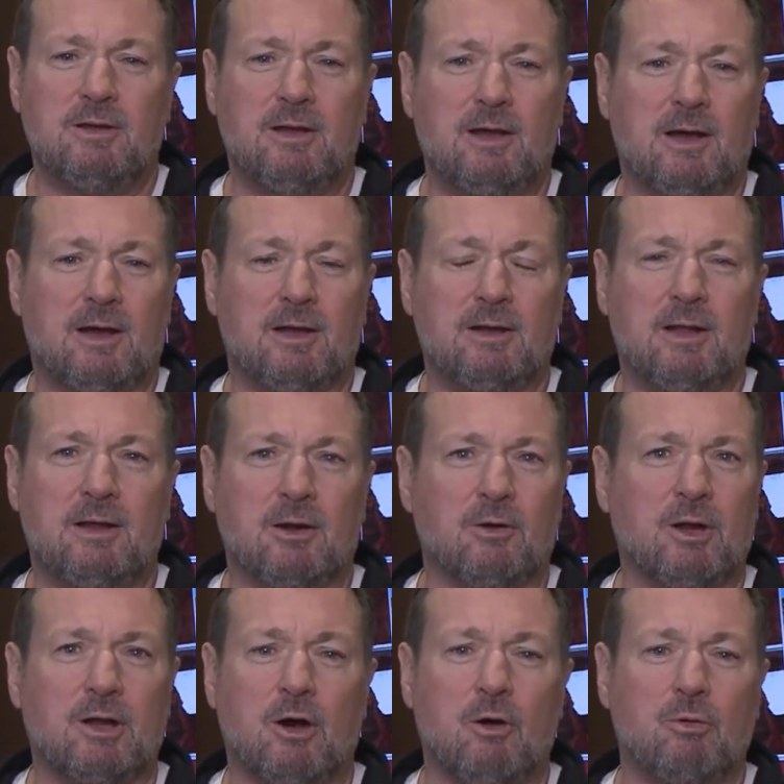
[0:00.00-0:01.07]

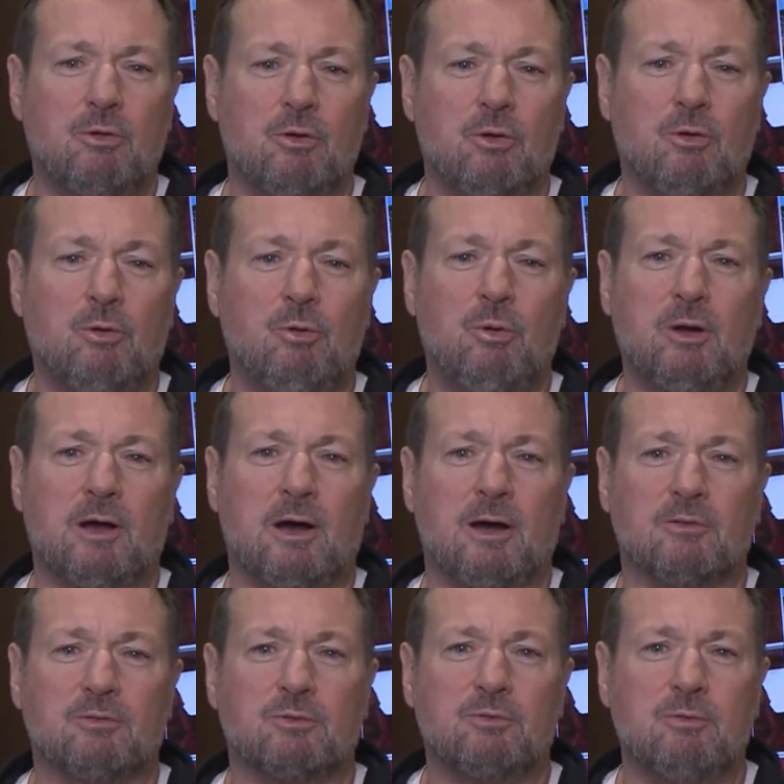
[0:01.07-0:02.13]

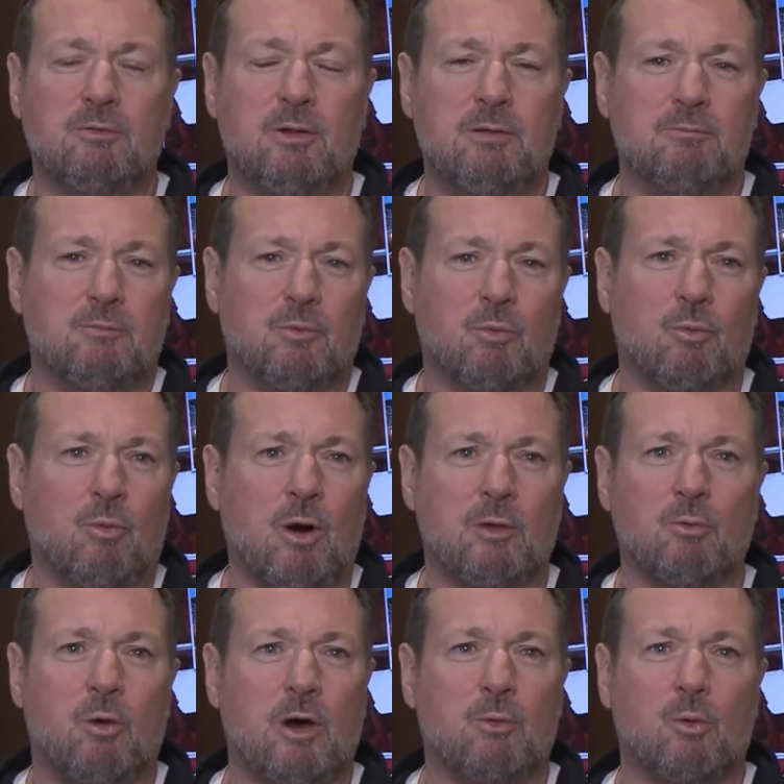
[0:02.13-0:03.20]
OU,
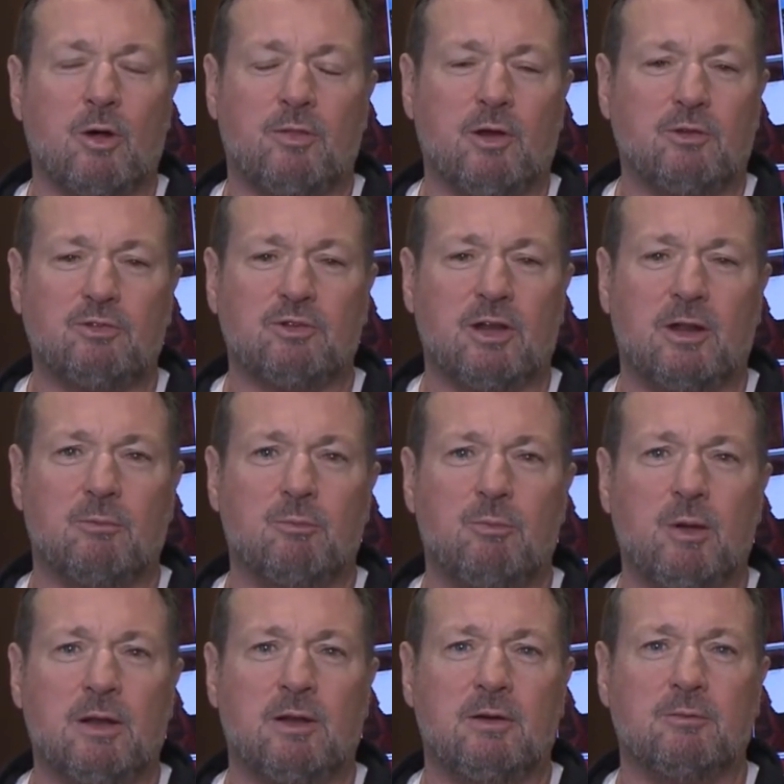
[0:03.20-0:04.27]
won one with us and then
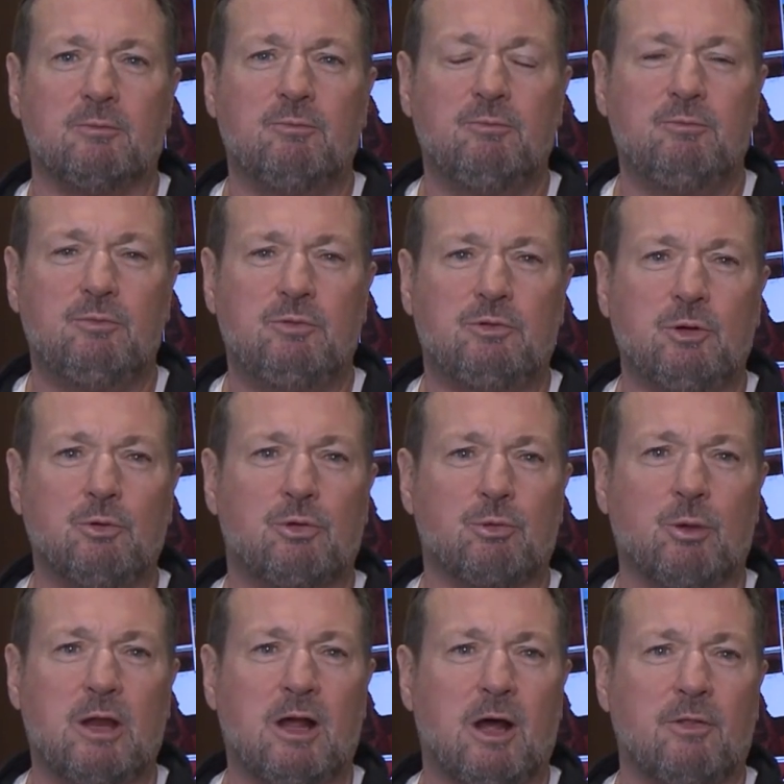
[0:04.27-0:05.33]
been in
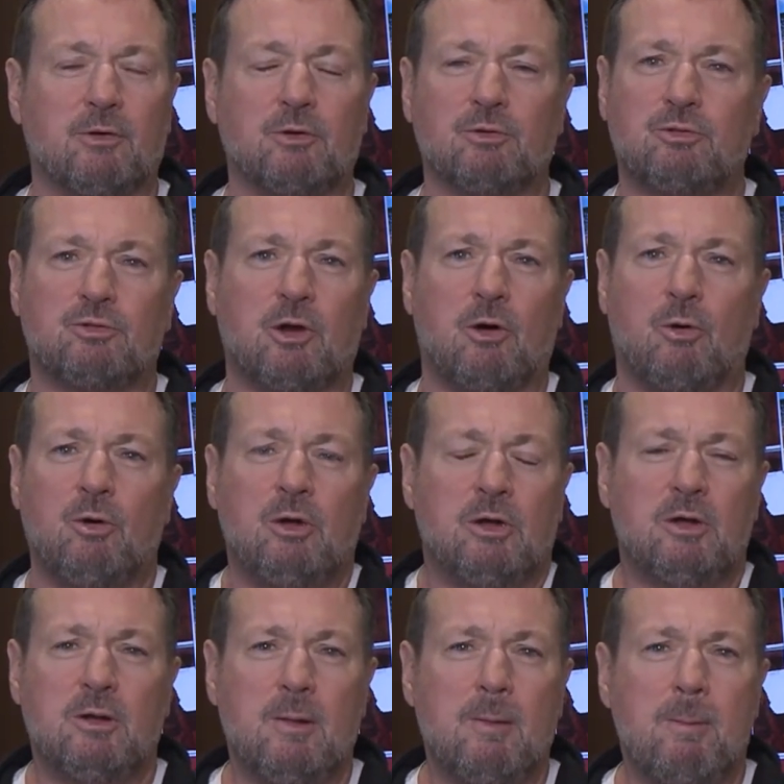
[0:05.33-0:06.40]
2-3 others. So,
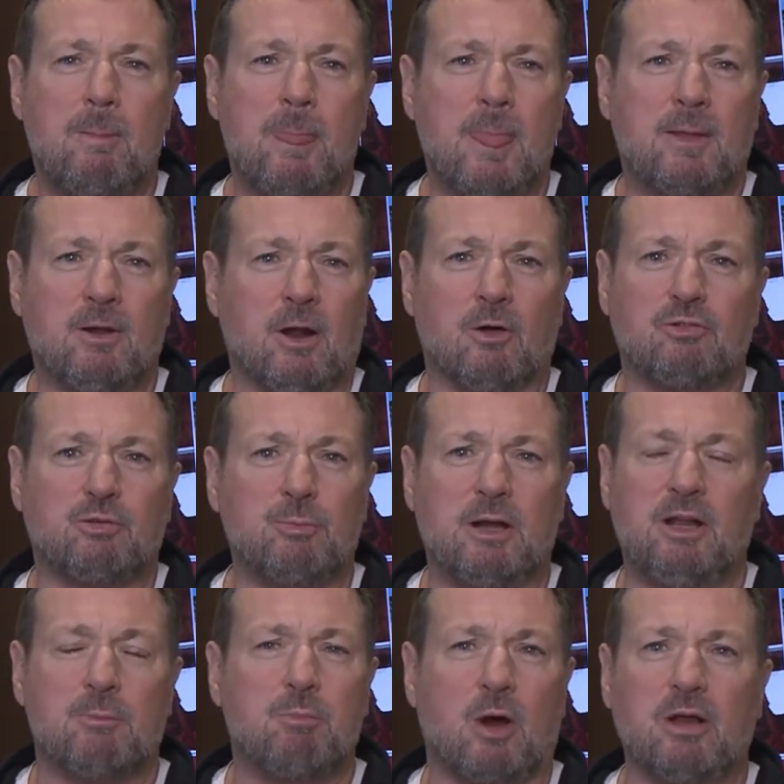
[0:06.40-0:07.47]
you know,
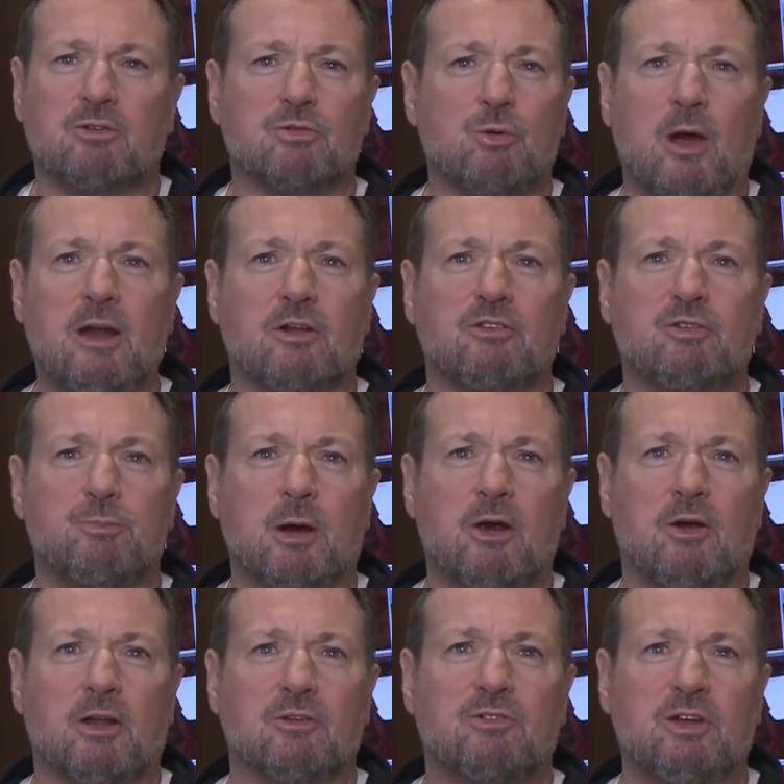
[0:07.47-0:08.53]
Schmidt brings great experience.